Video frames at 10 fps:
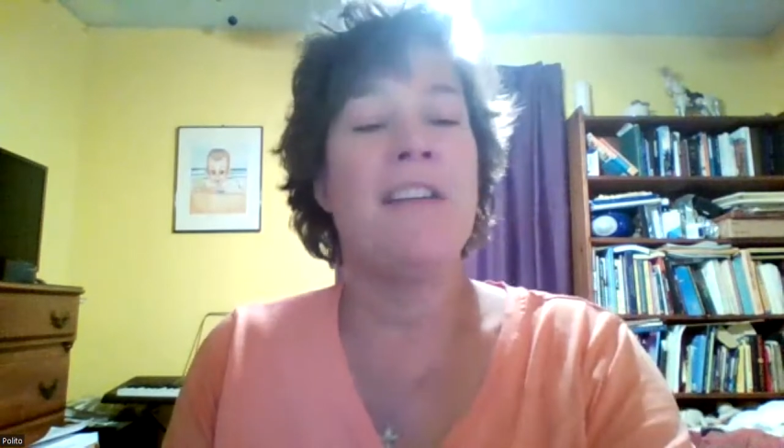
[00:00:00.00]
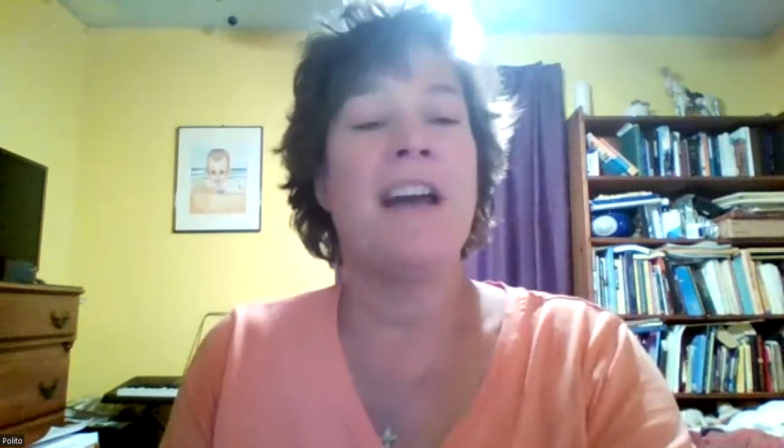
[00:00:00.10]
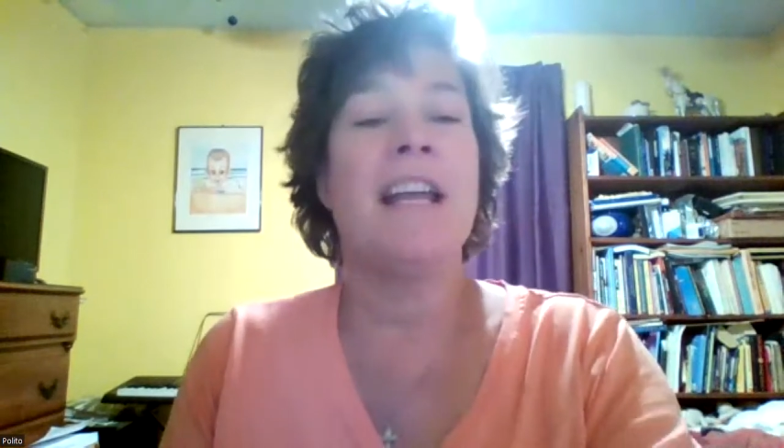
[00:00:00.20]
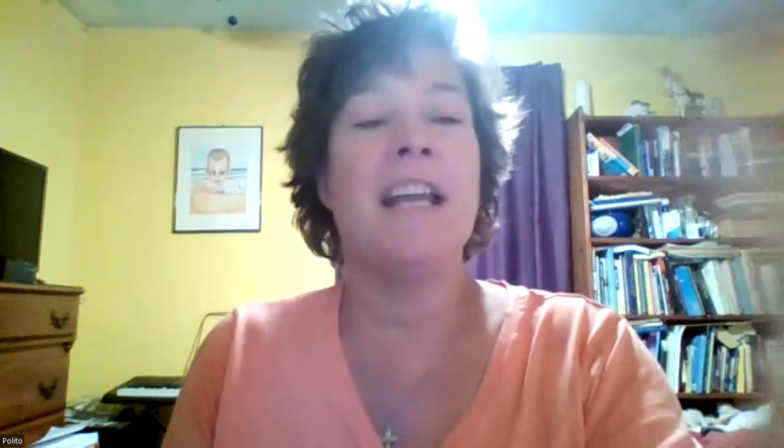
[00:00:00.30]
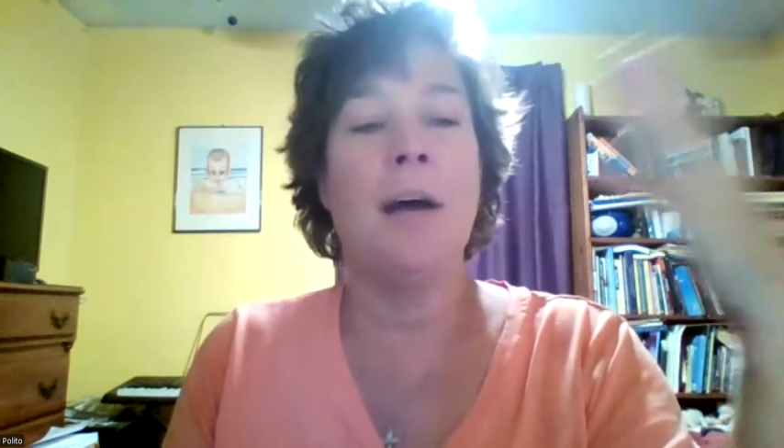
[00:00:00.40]

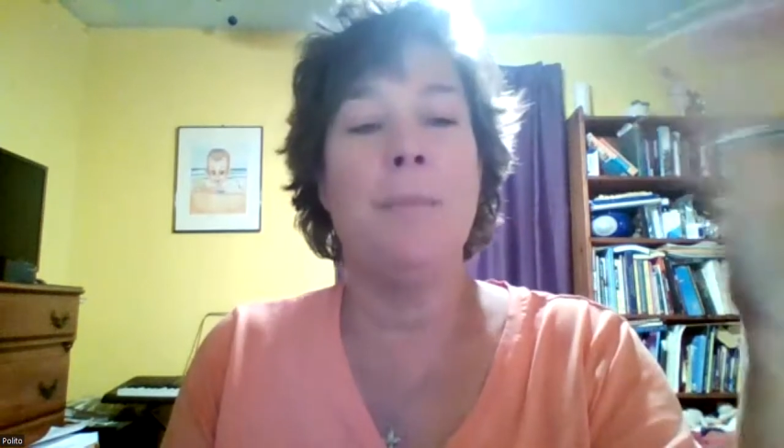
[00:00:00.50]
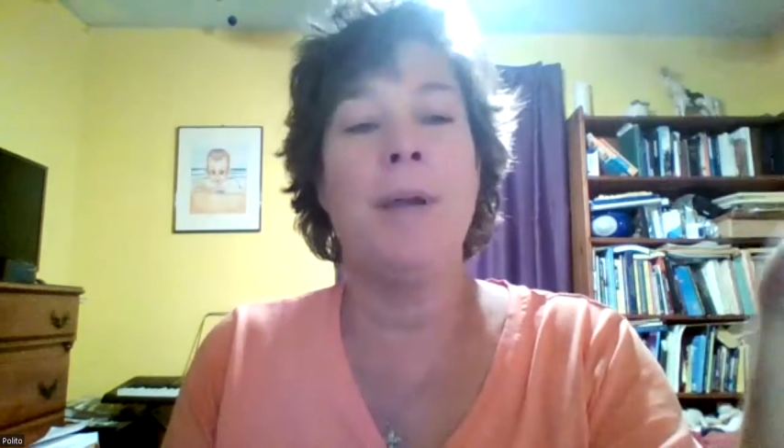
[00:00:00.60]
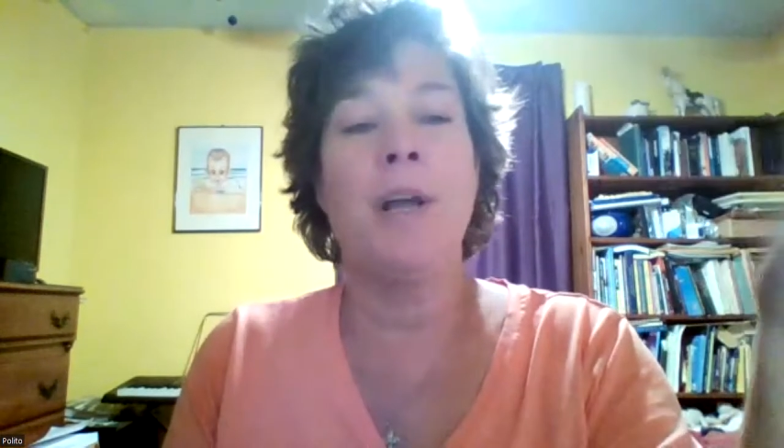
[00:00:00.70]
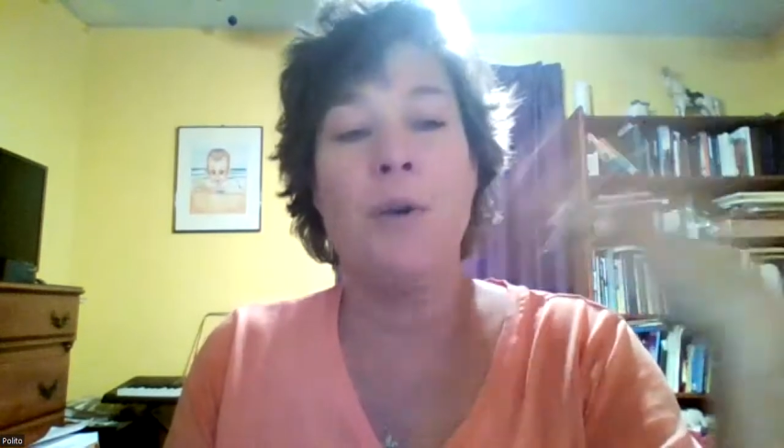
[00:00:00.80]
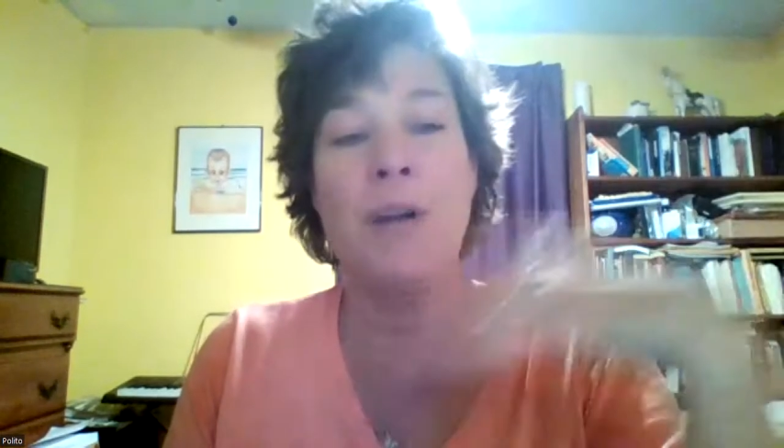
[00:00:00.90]
to get up
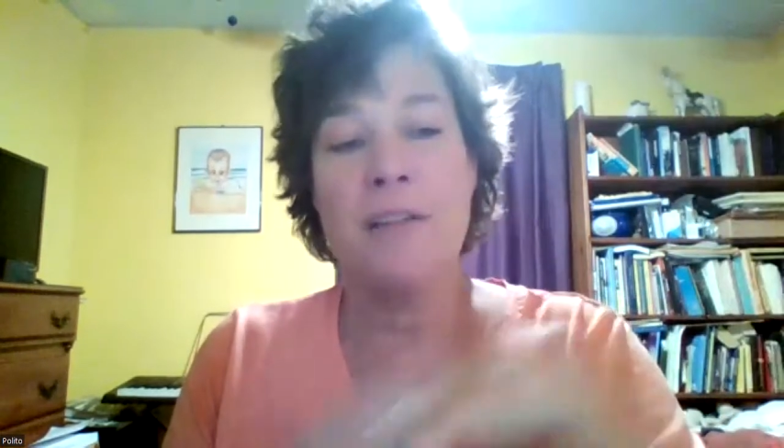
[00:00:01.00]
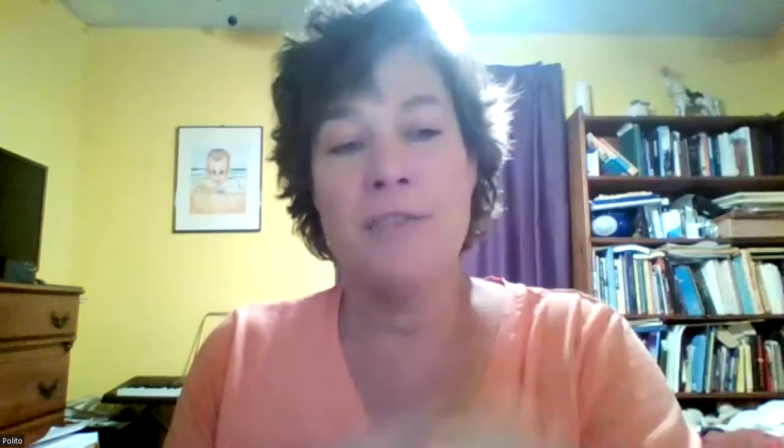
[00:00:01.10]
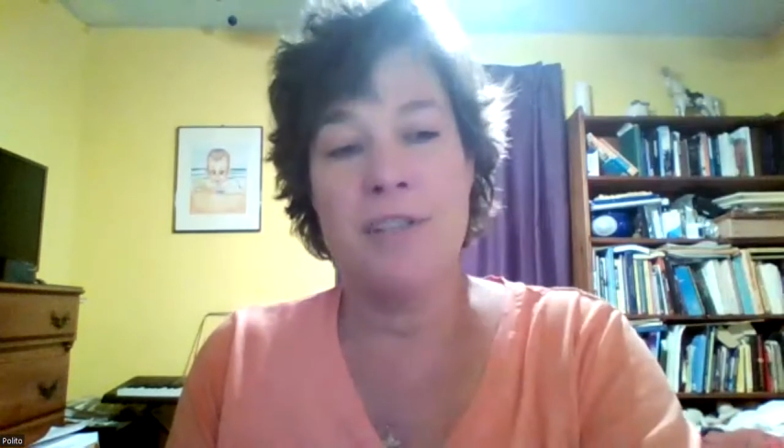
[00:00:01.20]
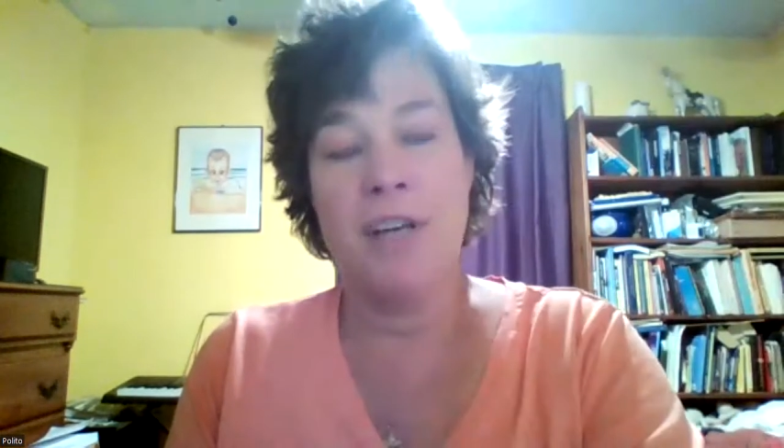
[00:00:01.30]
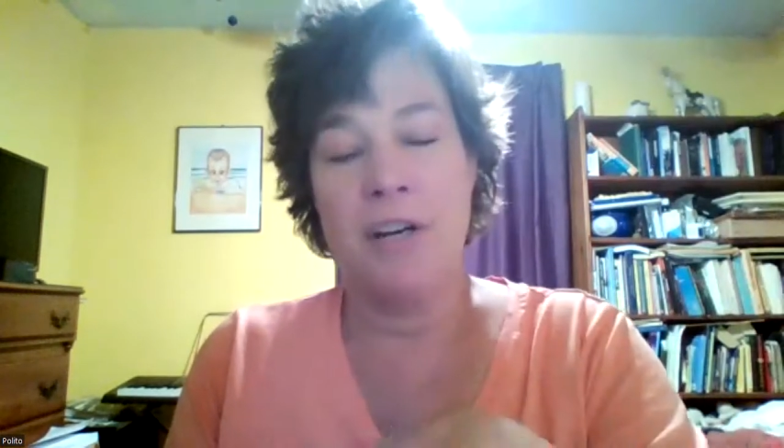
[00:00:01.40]
and go
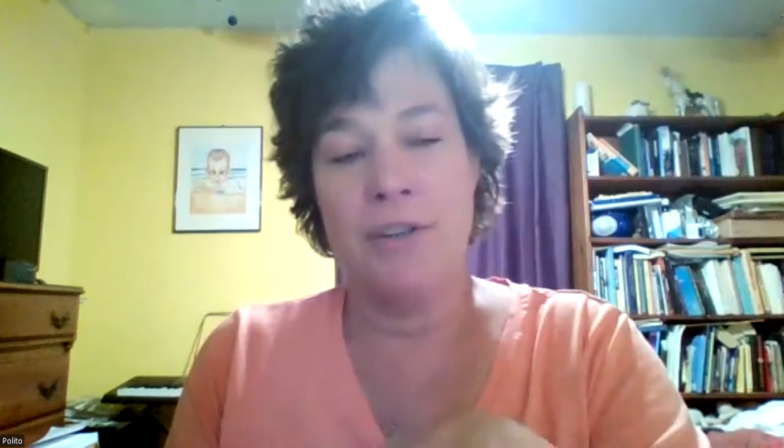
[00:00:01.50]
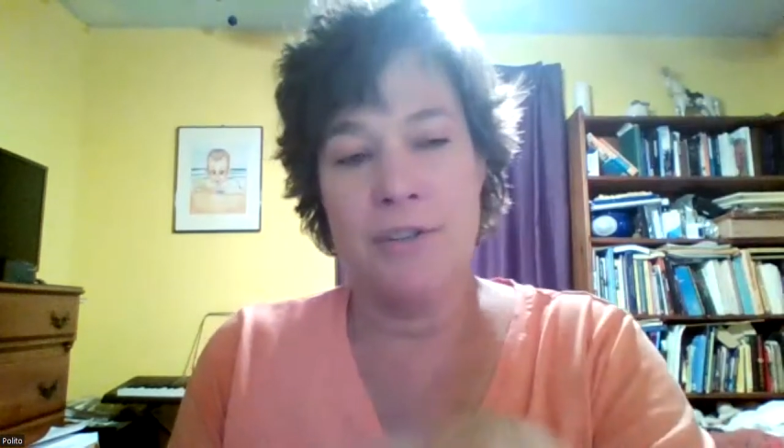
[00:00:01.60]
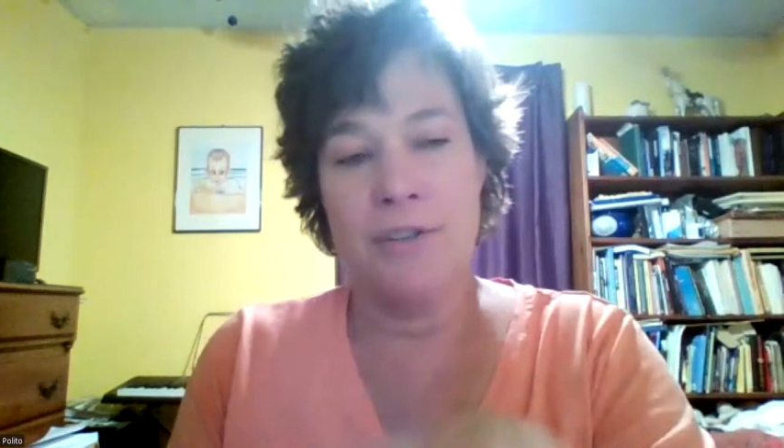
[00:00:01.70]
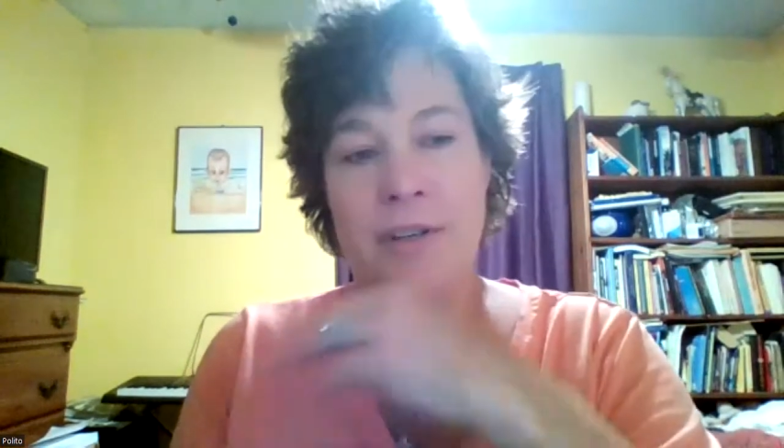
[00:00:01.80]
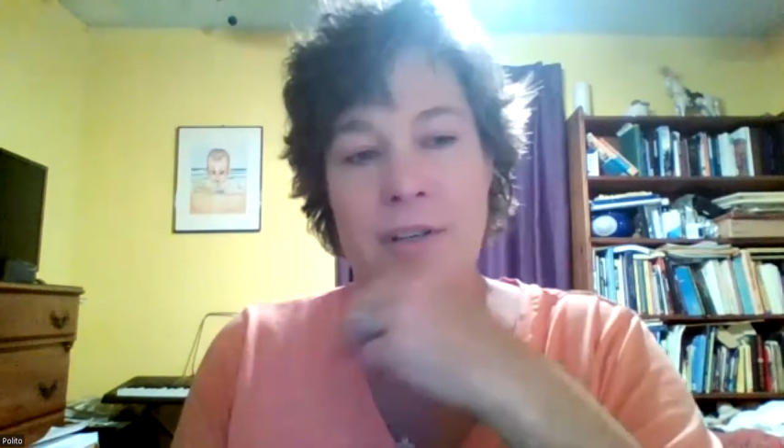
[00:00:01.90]
downstairs